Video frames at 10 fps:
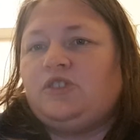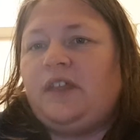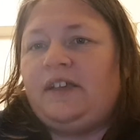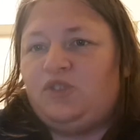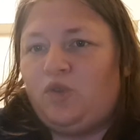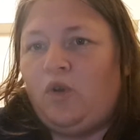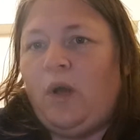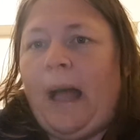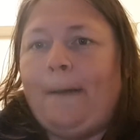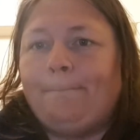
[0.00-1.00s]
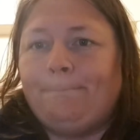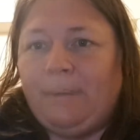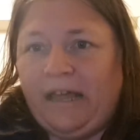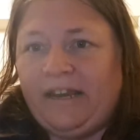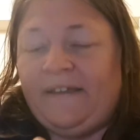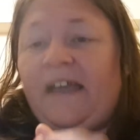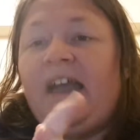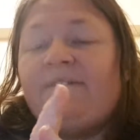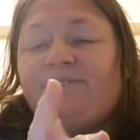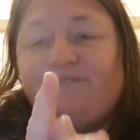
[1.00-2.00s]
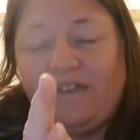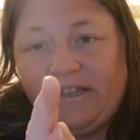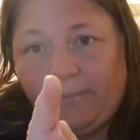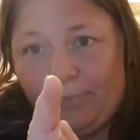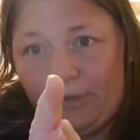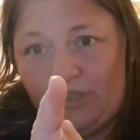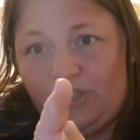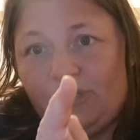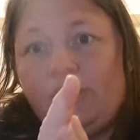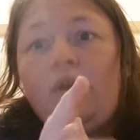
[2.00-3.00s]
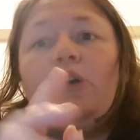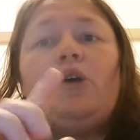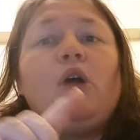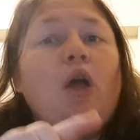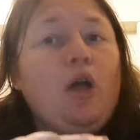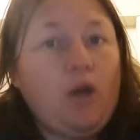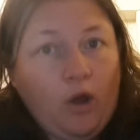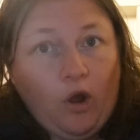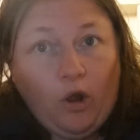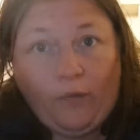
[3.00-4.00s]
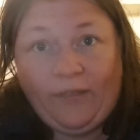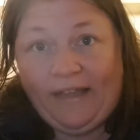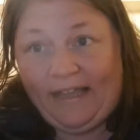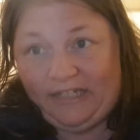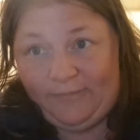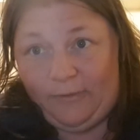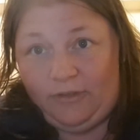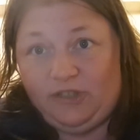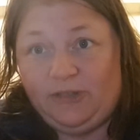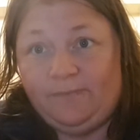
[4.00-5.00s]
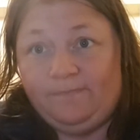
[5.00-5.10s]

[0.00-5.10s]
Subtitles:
they saw a bloody fingerprint on the cash box.